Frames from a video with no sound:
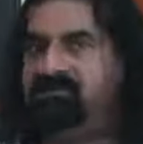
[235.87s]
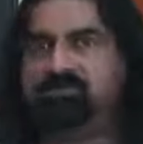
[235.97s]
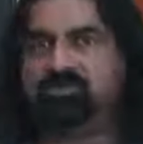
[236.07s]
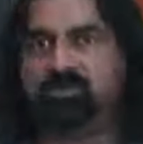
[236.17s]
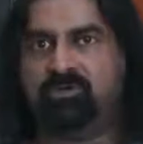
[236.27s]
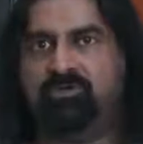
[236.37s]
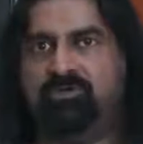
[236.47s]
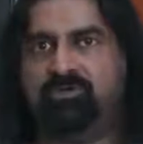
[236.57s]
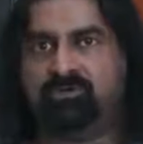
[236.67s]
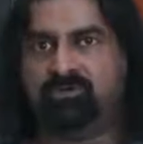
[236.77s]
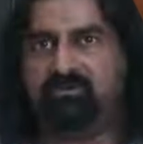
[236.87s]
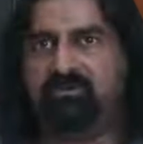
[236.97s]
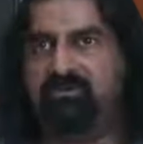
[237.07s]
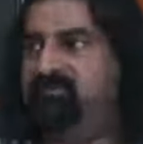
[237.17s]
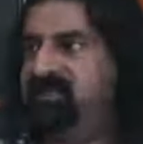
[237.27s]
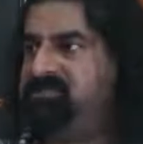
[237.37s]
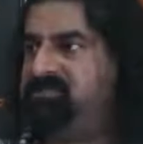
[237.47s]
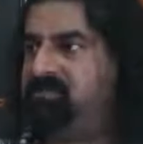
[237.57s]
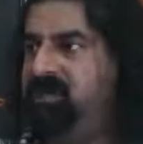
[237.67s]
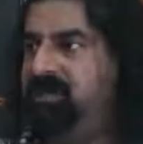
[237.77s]
So the
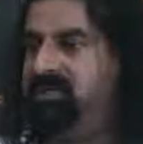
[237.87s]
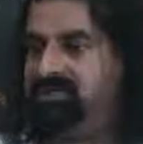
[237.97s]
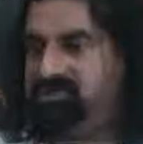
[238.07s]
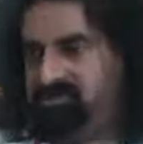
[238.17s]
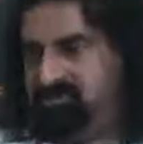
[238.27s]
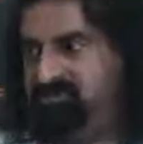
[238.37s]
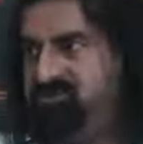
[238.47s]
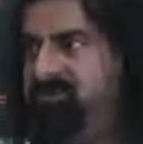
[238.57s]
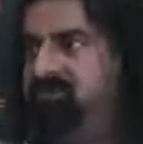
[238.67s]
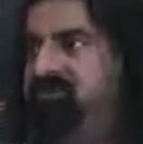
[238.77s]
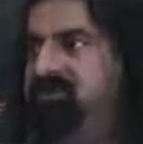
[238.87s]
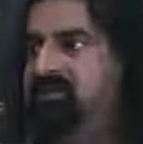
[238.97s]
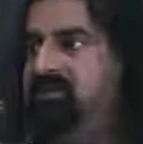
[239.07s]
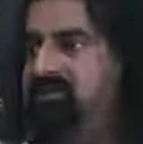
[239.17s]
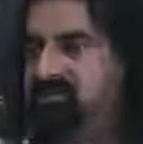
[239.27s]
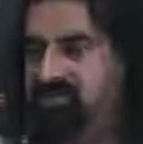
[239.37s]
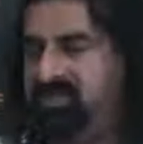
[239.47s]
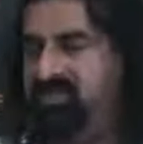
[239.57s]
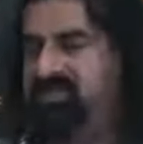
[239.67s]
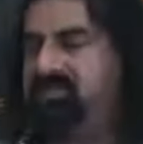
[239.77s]
best way is to sleep so
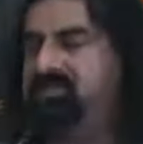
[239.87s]
that